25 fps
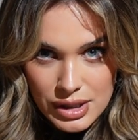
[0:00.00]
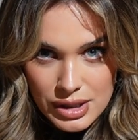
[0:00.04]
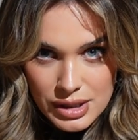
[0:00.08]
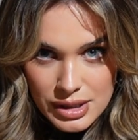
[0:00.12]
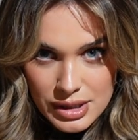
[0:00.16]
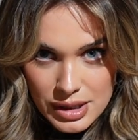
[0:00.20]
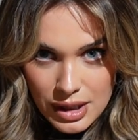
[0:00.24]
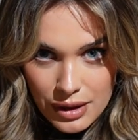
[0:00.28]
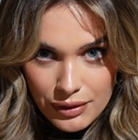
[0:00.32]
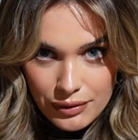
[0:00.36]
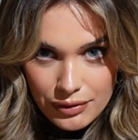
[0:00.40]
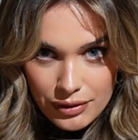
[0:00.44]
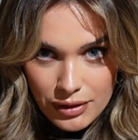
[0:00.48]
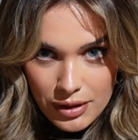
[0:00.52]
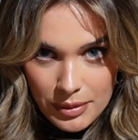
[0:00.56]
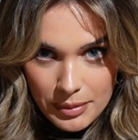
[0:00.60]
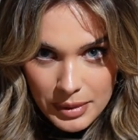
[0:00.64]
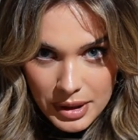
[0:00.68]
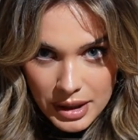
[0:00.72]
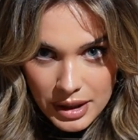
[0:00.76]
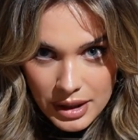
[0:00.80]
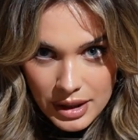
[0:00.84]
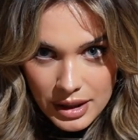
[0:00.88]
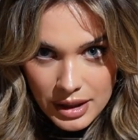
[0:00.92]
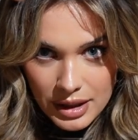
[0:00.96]
So from
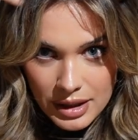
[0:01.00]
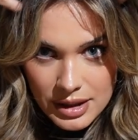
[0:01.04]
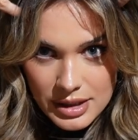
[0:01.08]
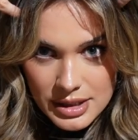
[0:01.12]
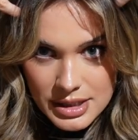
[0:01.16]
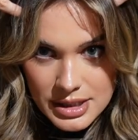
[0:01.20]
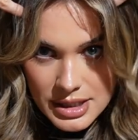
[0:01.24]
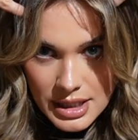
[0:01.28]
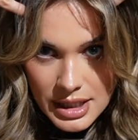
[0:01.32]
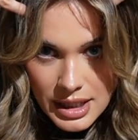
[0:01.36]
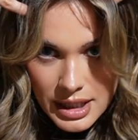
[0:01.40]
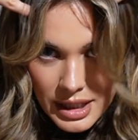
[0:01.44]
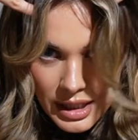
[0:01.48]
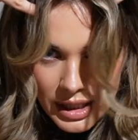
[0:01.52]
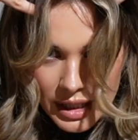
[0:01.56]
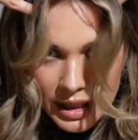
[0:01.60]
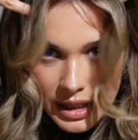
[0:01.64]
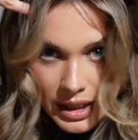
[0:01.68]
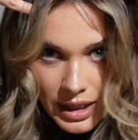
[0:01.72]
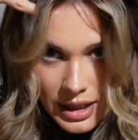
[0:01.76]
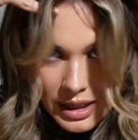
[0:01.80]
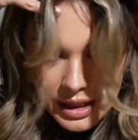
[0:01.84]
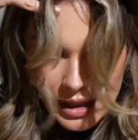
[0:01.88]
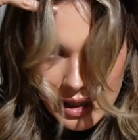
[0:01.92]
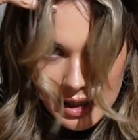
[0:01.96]
here to
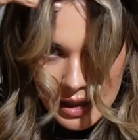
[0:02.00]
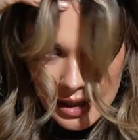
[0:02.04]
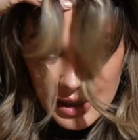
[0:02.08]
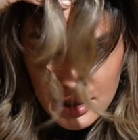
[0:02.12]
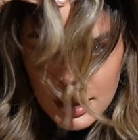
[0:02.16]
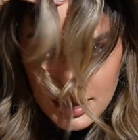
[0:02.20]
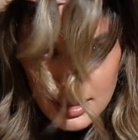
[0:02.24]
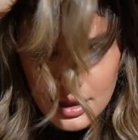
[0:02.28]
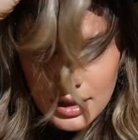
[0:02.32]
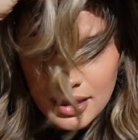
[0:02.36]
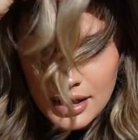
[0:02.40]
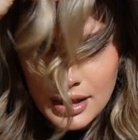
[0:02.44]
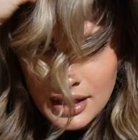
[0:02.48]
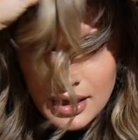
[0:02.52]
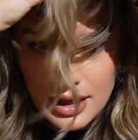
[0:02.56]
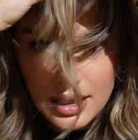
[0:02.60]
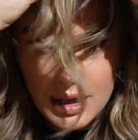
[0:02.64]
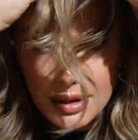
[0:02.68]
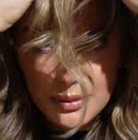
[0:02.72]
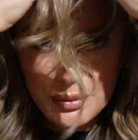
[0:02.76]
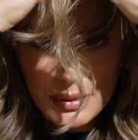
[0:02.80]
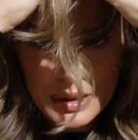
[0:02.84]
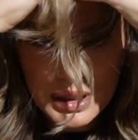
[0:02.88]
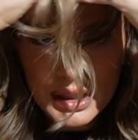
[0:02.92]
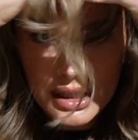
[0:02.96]
here,
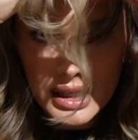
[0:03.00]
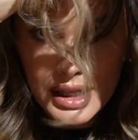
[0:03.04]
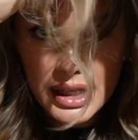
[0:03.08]
I'm going to